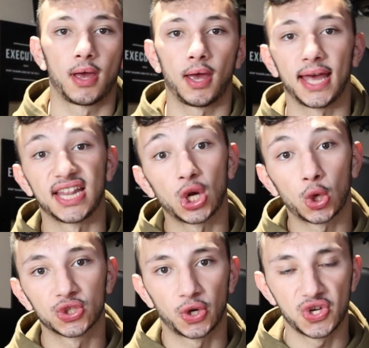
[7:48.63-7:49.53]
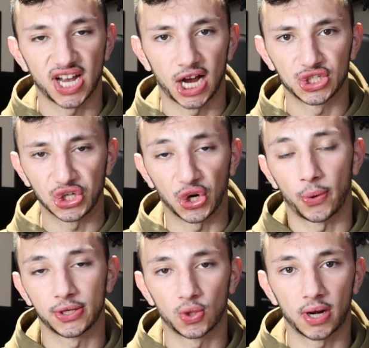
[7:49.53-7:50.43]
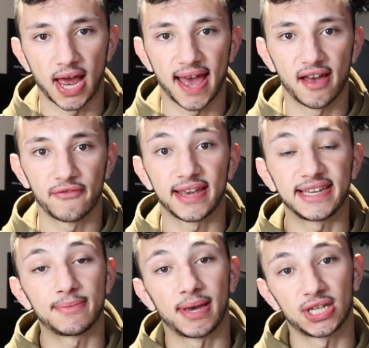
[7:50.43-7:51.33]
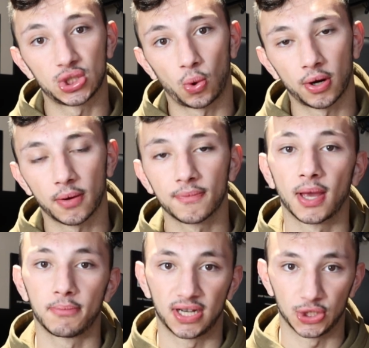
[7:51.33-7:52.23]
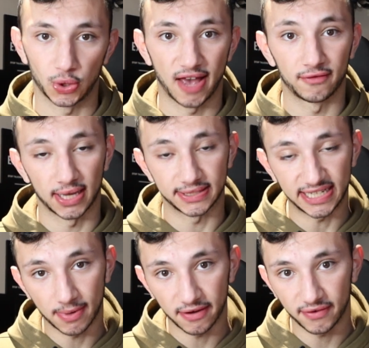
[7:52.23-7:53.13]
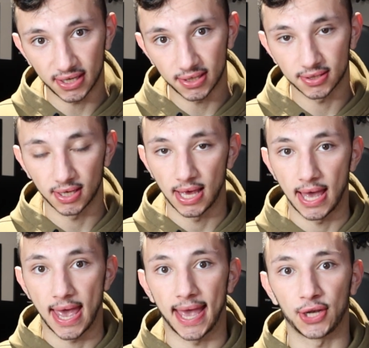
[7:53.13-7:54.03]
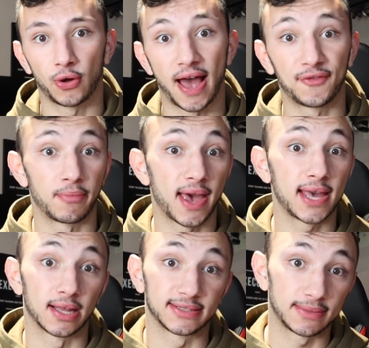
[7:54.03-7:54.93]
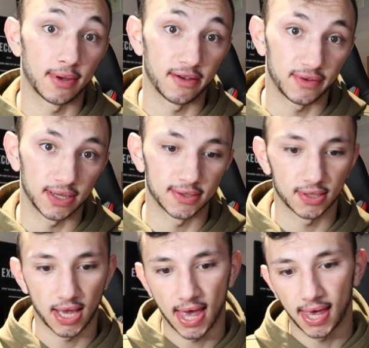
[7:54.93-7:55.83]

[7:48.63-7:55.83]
And then also you guys are going to want to have a eBay store, because you'll have less eBay fees and you'll have to pay less eBay fees.